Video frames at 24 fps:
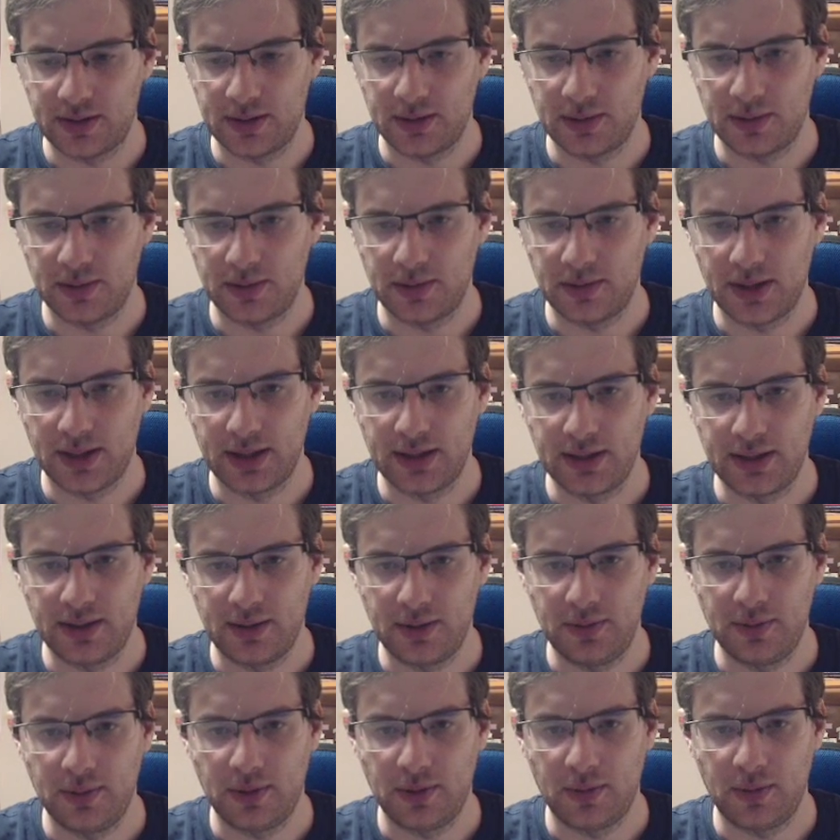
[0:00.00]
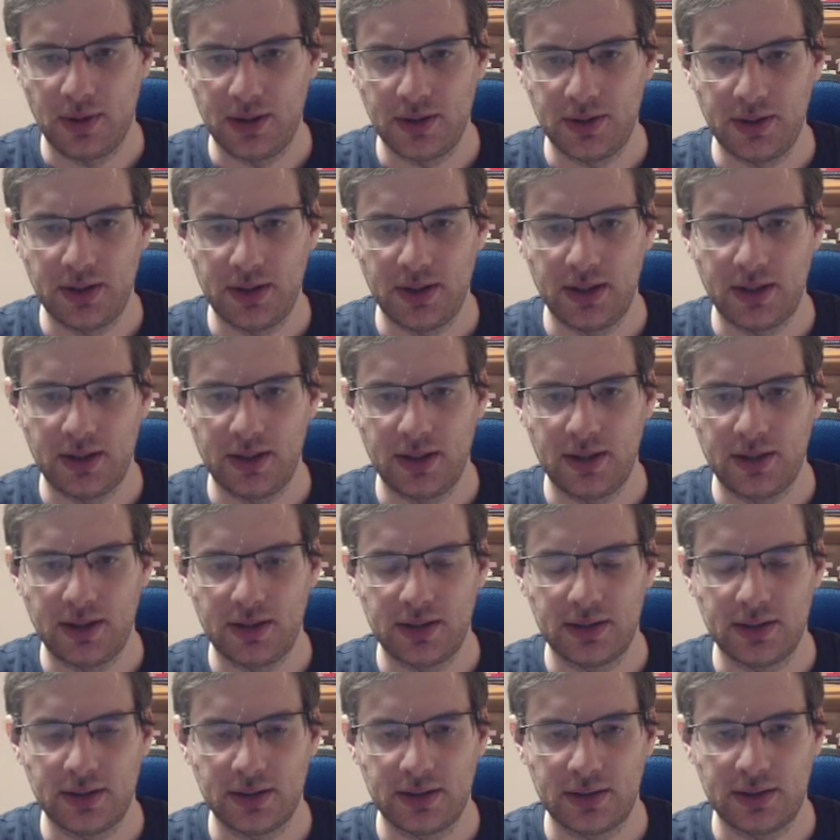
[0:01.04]
So thanks a lot for watching,
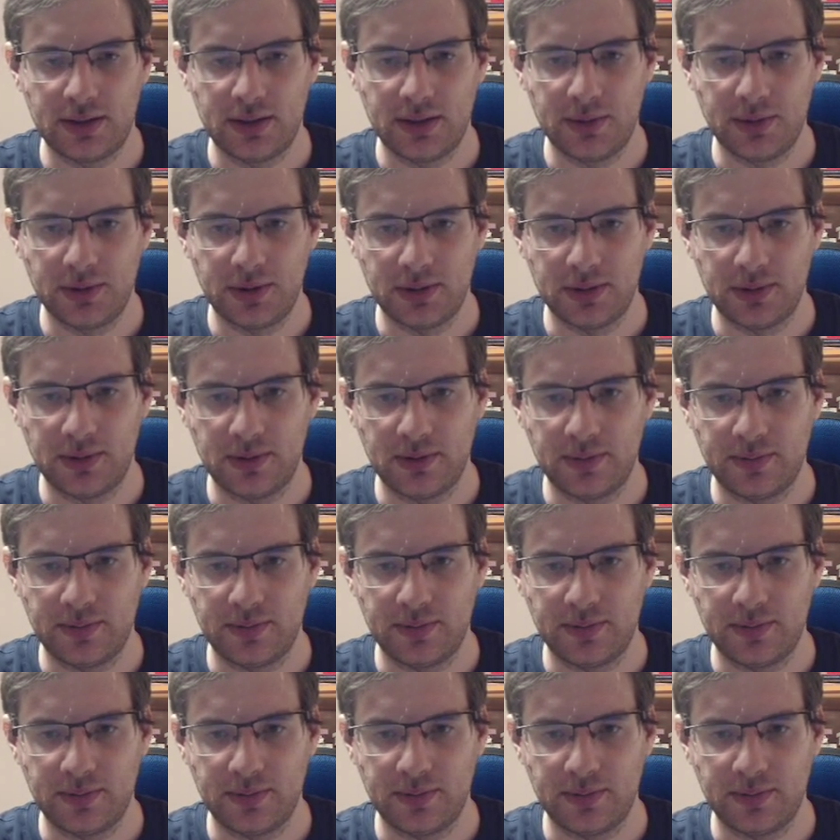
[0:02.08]
and see you soon.